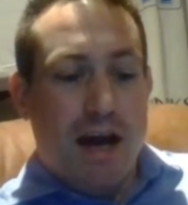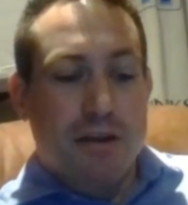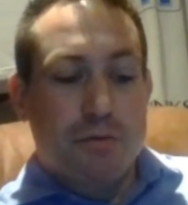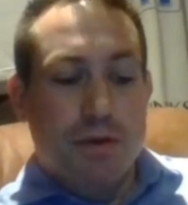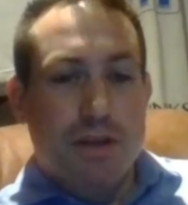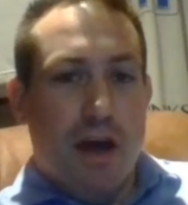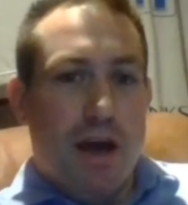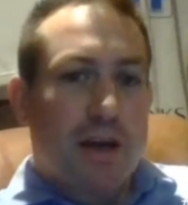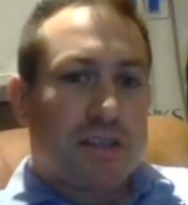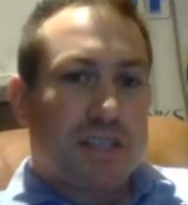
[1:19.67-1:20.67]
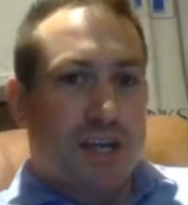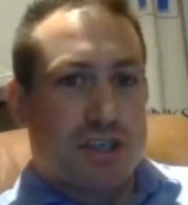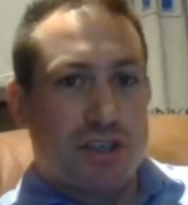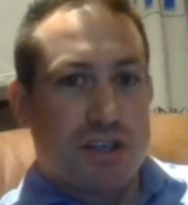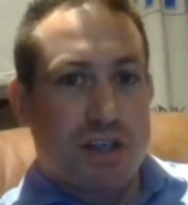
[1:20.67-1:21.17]
and with
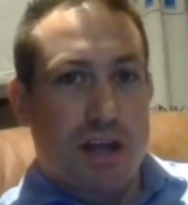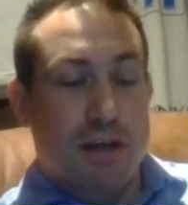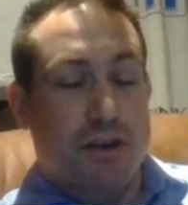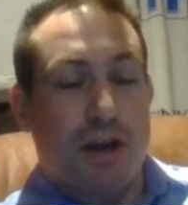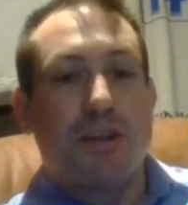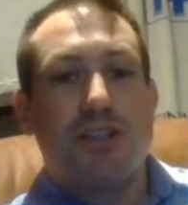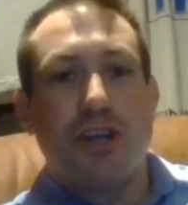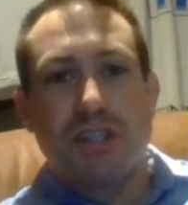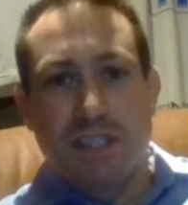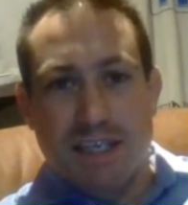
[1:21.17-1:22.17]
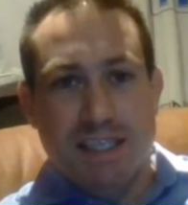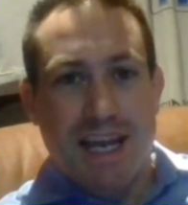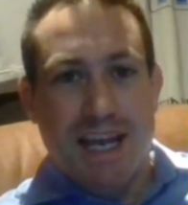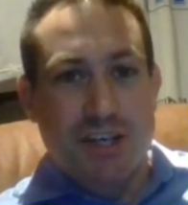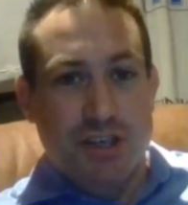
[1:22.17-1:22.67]
uncertainty in
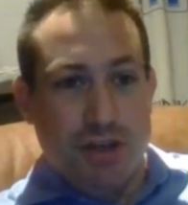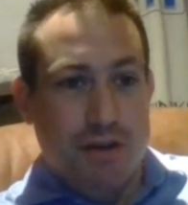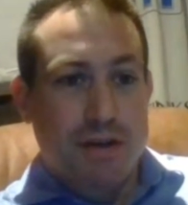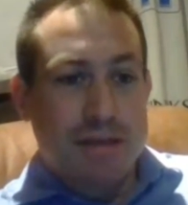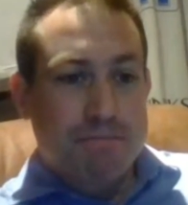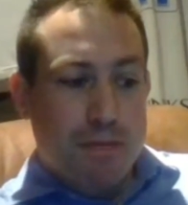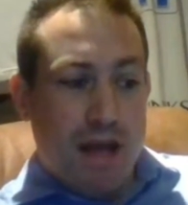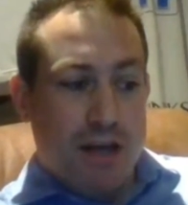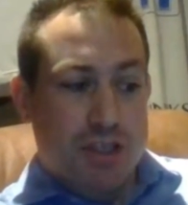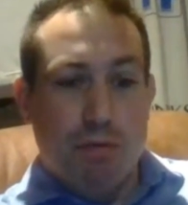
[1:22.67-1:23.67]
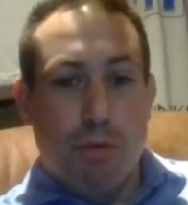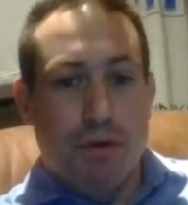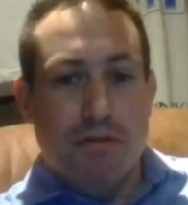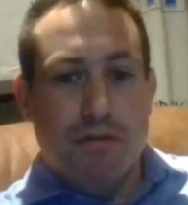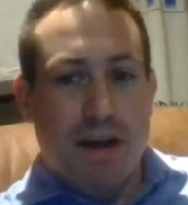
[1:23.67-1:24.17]
selection. Actually, what
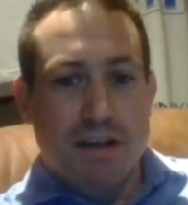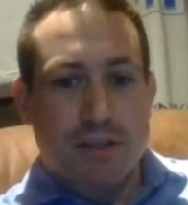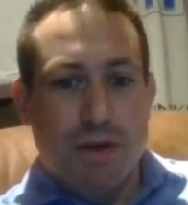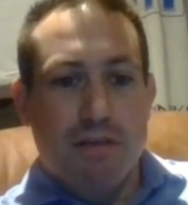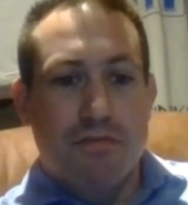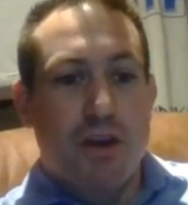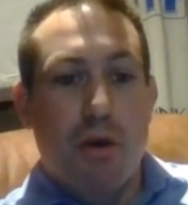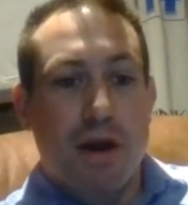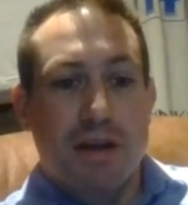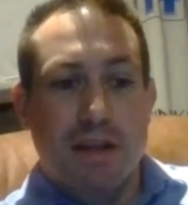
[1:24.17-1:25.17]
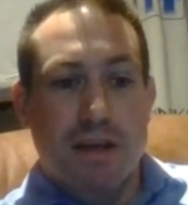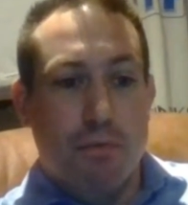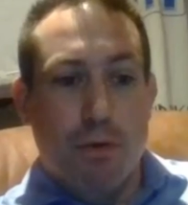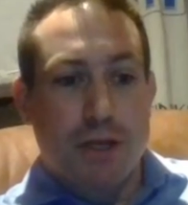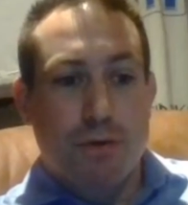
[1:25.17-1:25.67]
we're going to find is we have no
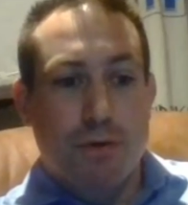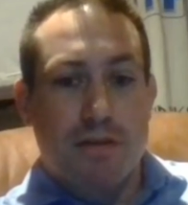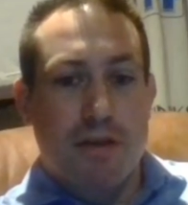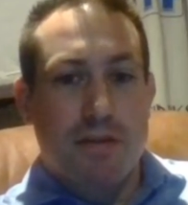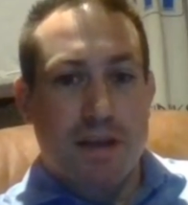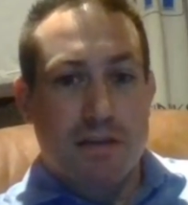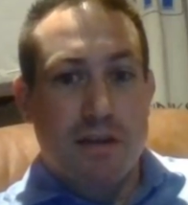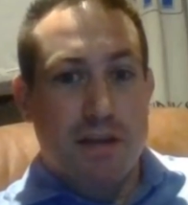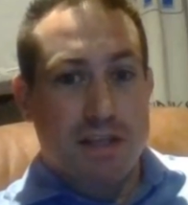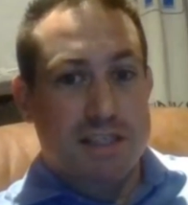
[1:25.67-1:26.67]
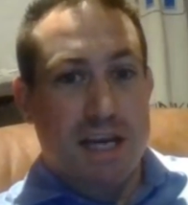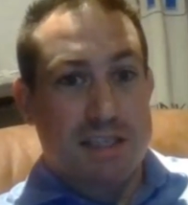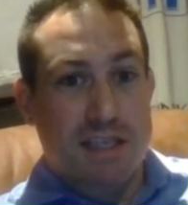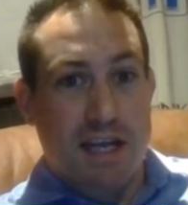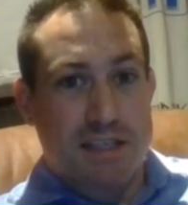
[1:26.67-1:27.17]
idea which way that this
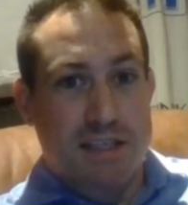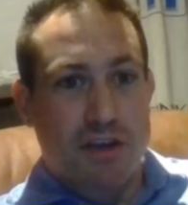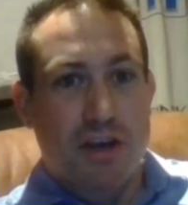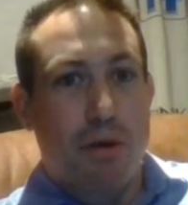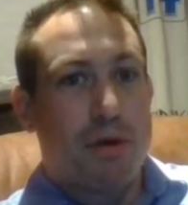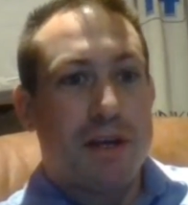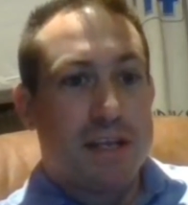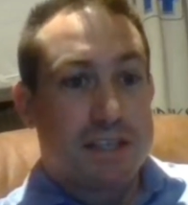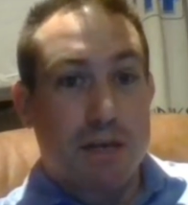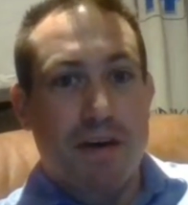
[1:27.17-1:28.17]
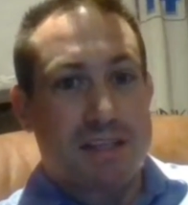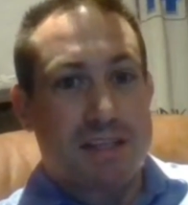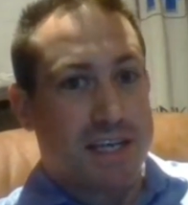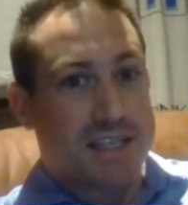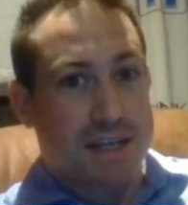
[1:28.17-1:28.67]
test is going to go. It's going to be
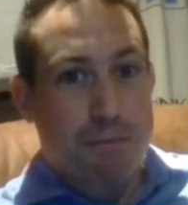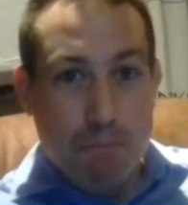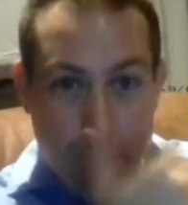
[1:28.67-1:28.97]
fascinating.